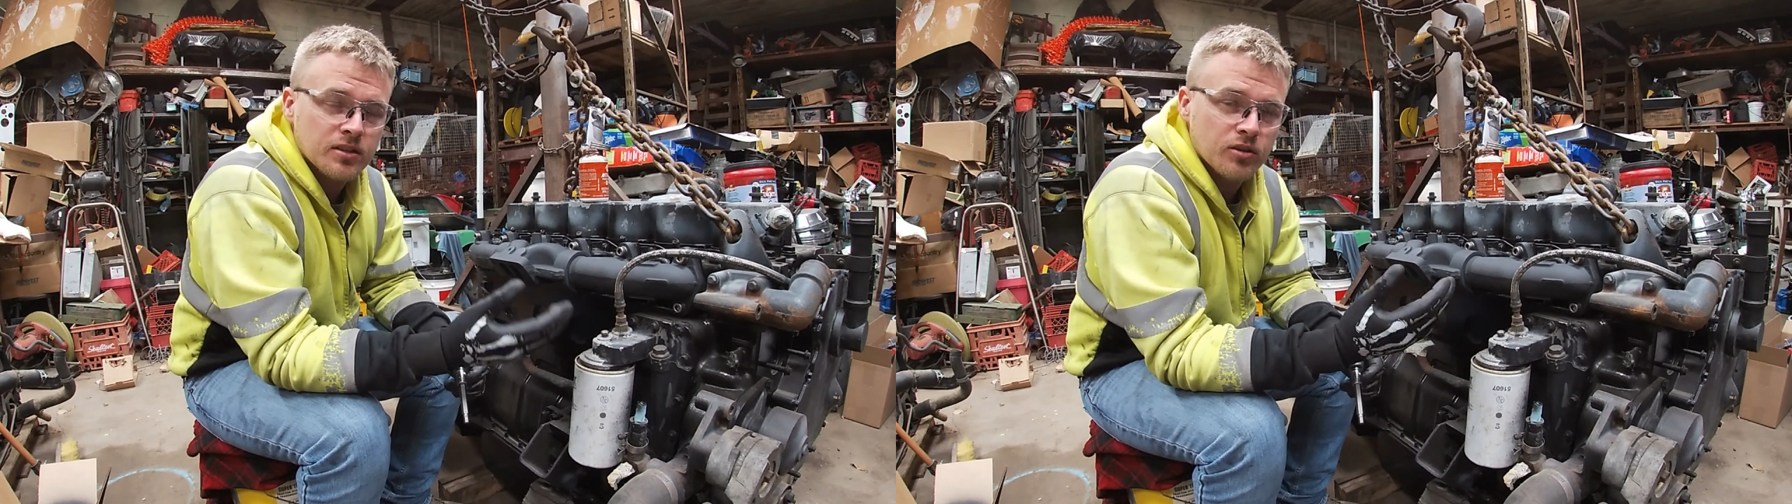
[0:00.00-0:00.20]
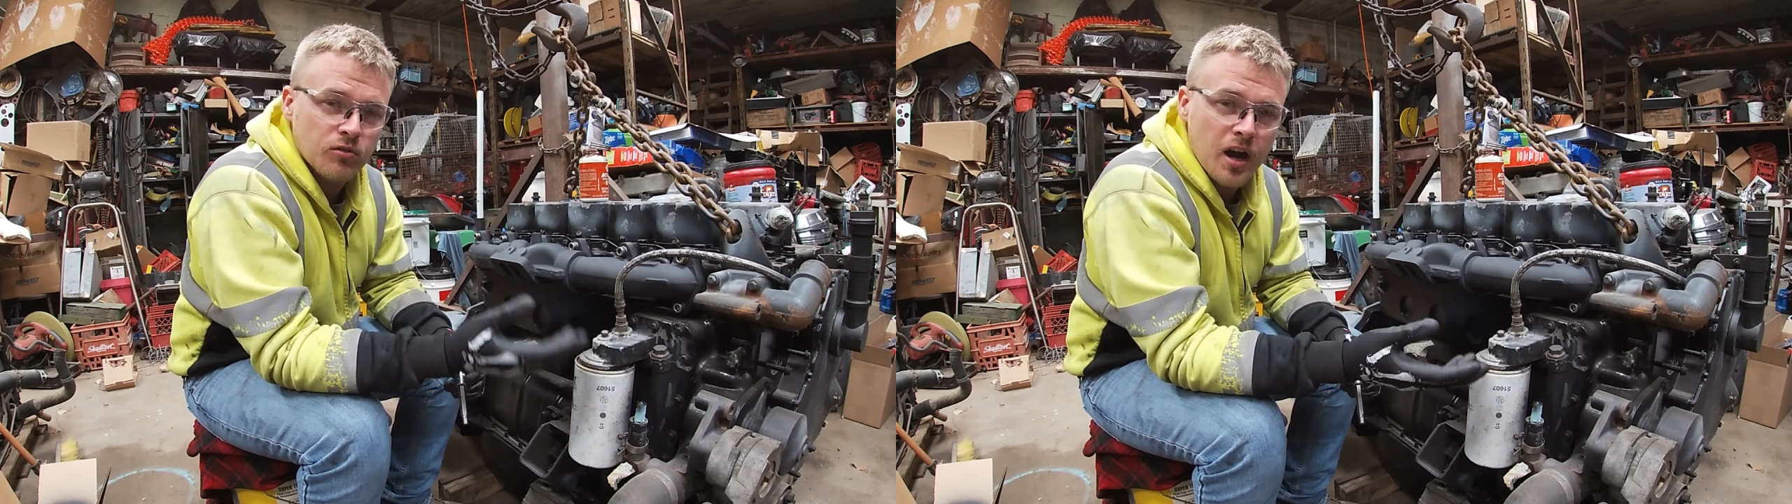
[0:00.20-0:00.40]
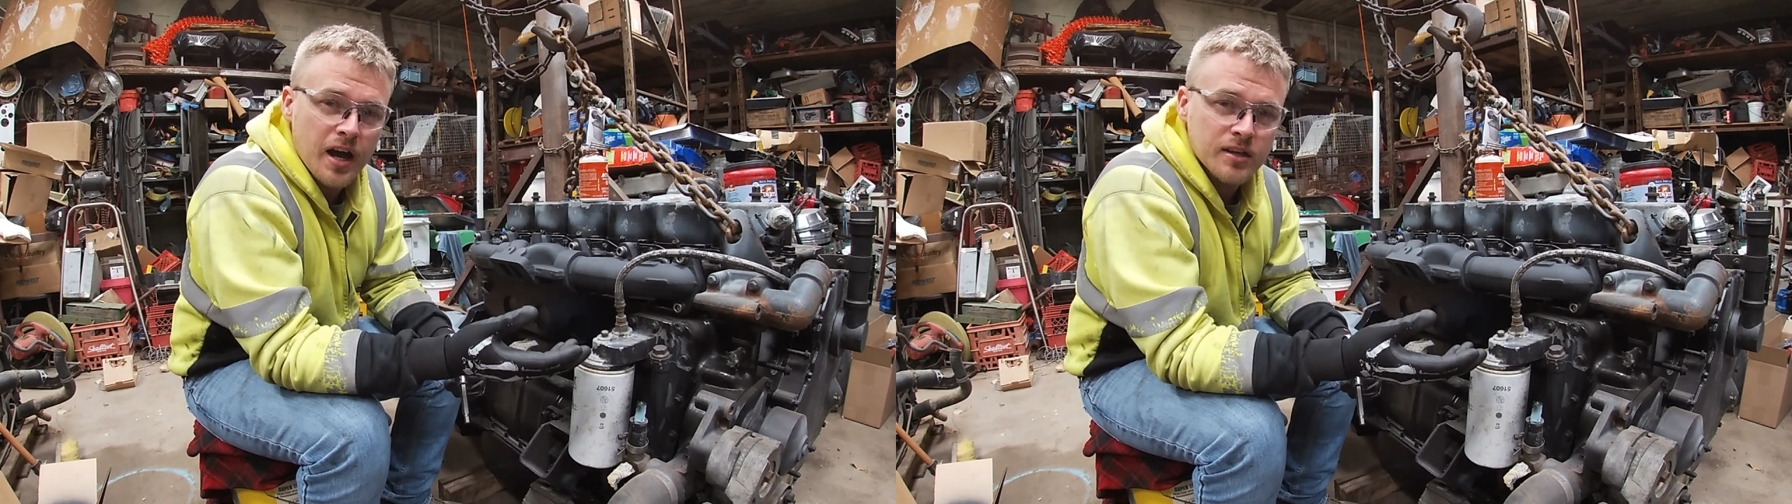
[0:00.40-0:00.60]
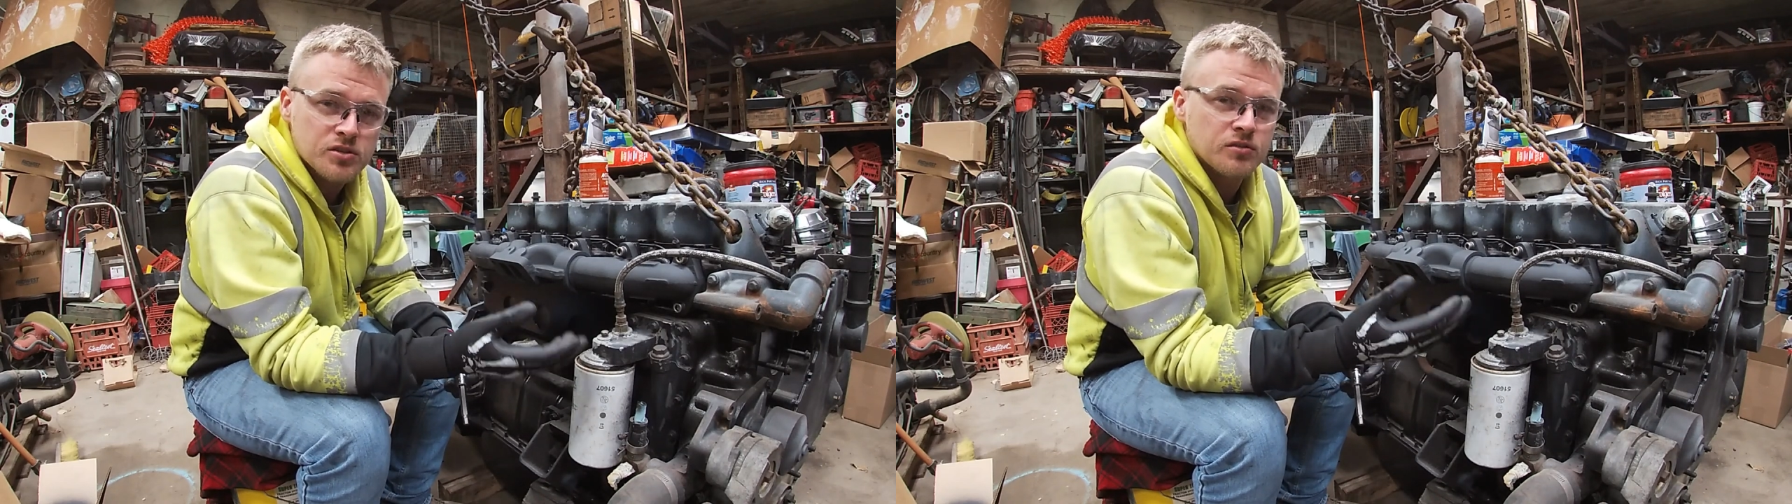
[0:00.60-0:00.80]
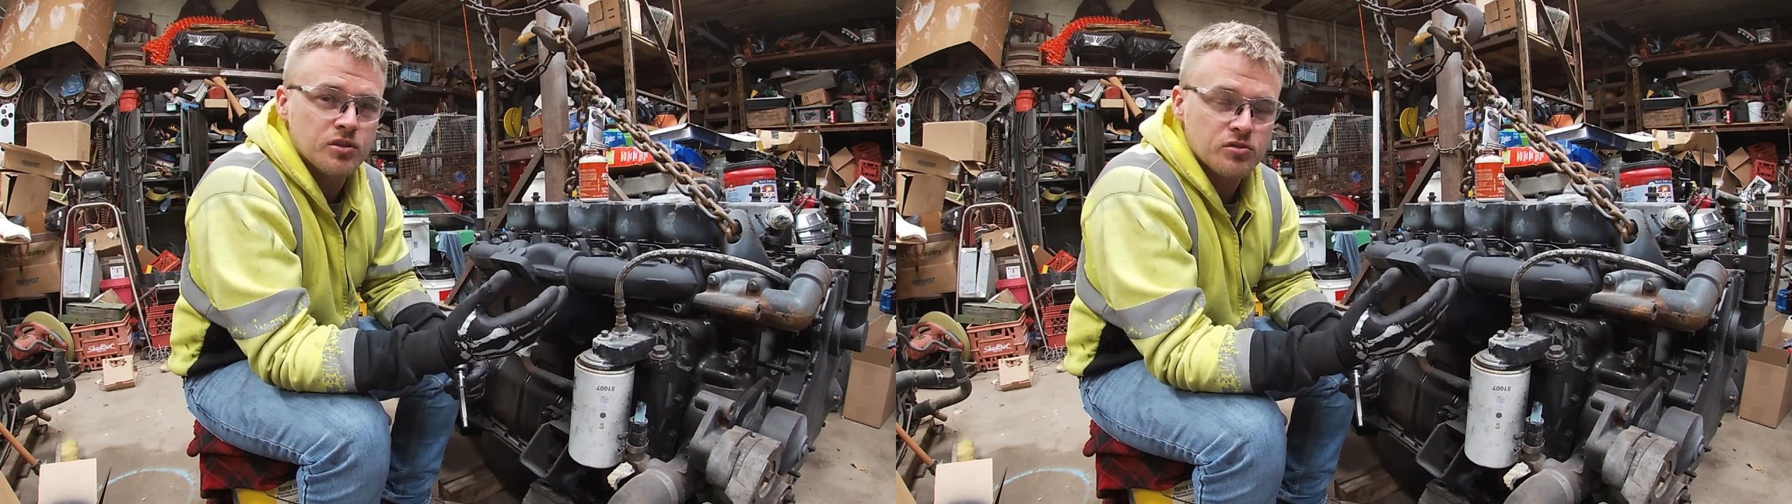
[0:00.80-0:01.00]
in a
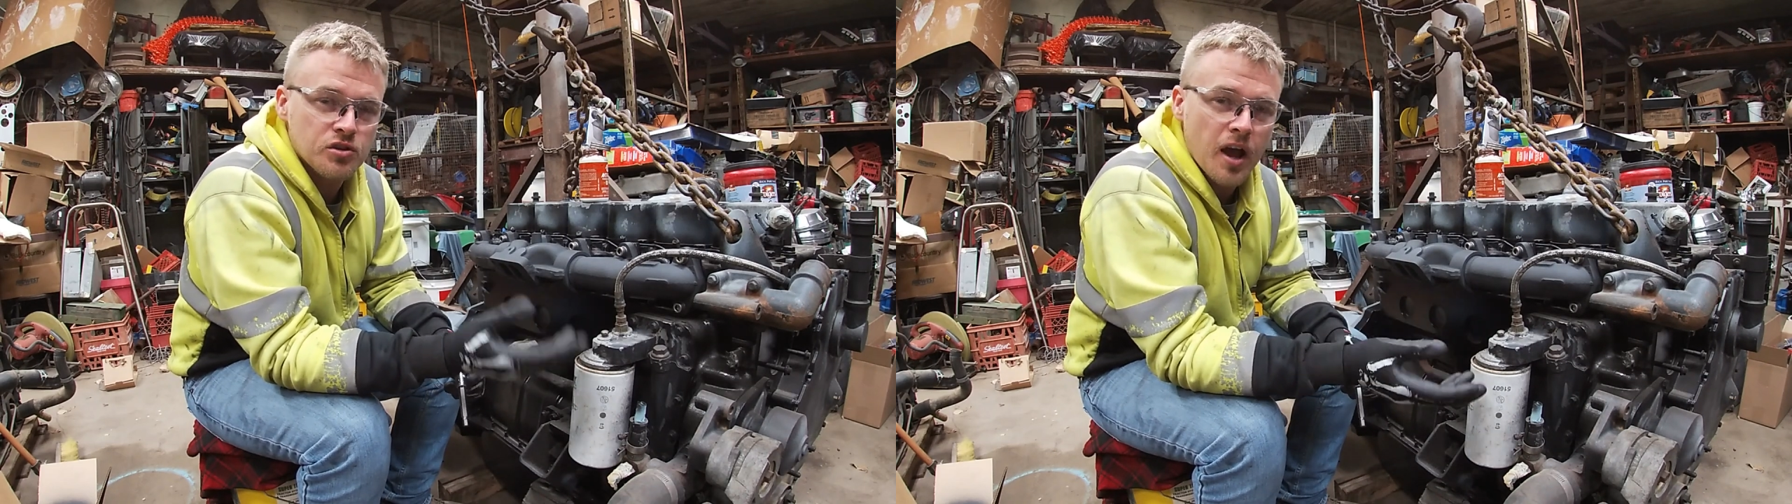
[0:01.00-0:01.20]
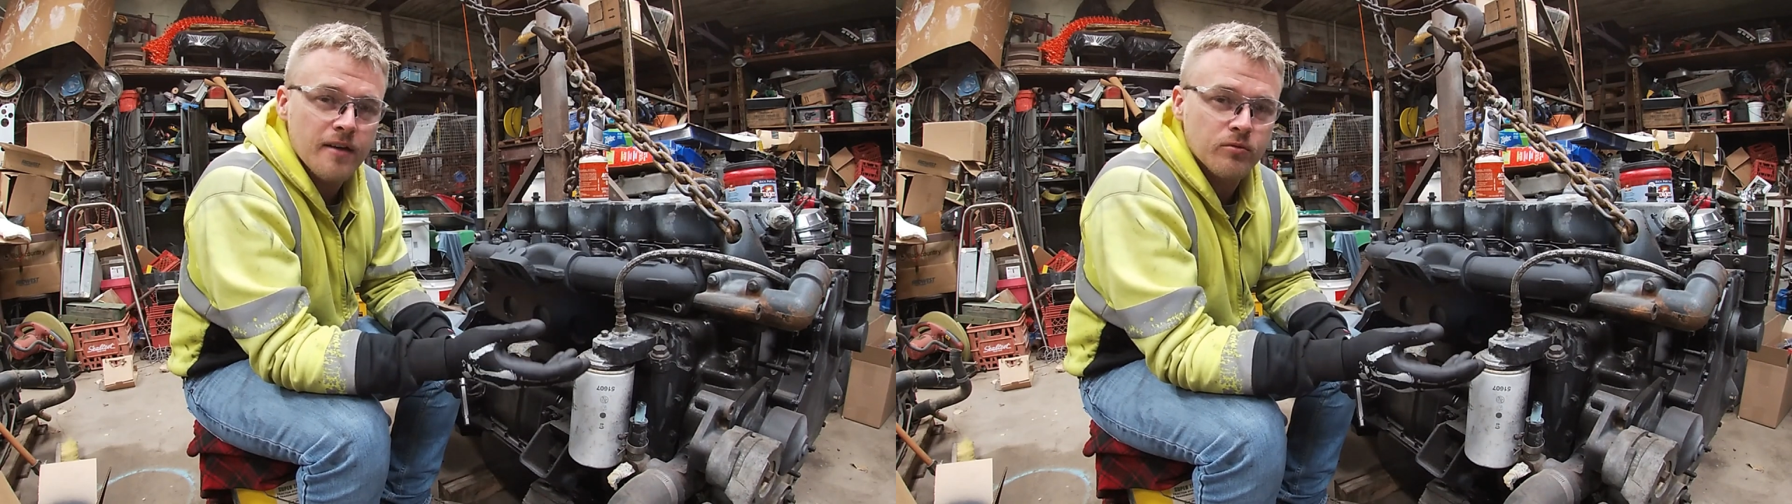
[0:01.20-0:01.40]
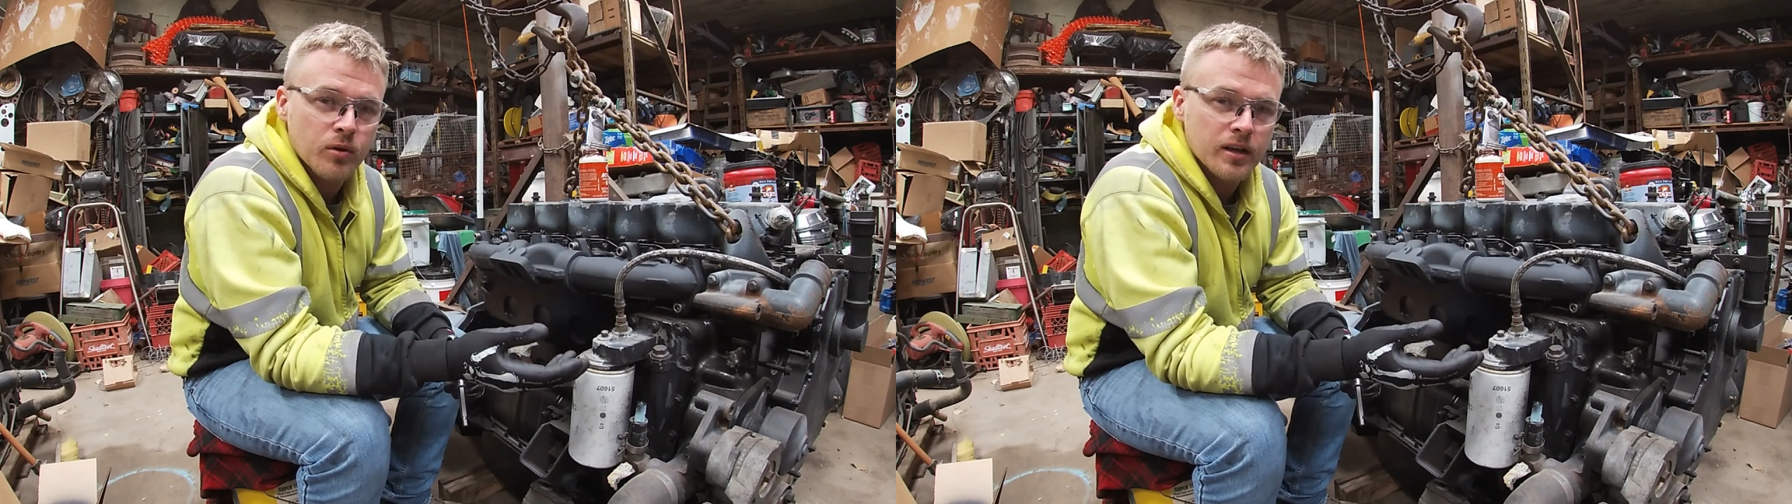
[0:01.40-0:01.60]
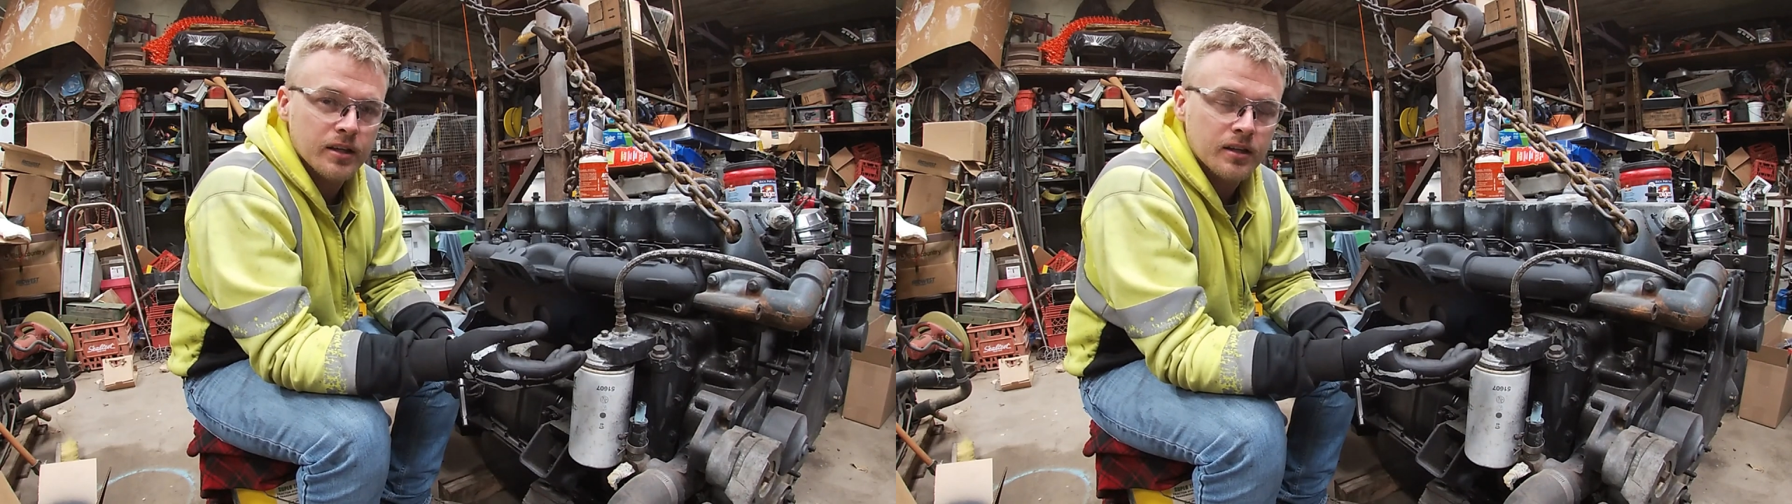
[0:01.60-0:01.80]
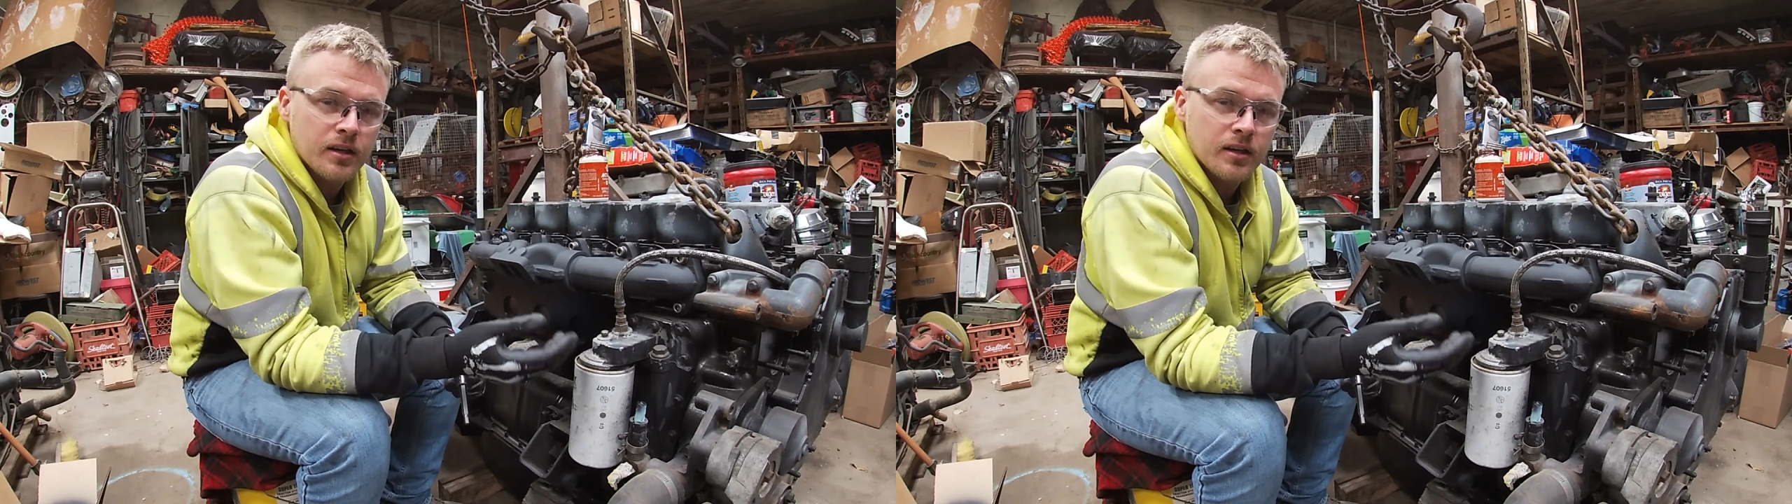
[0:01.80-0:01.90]
garage or in your driveway.